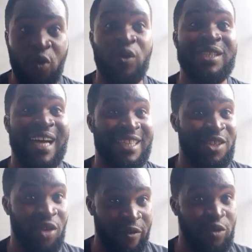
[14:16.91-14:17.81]
which I did
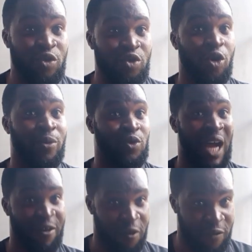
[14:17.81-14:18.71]
not even use up to
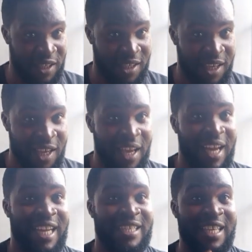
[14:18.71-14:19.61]
half of it,
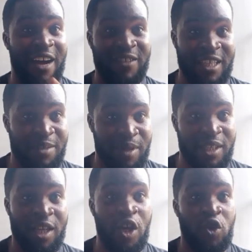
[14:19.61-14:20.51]
and I still have the remaining.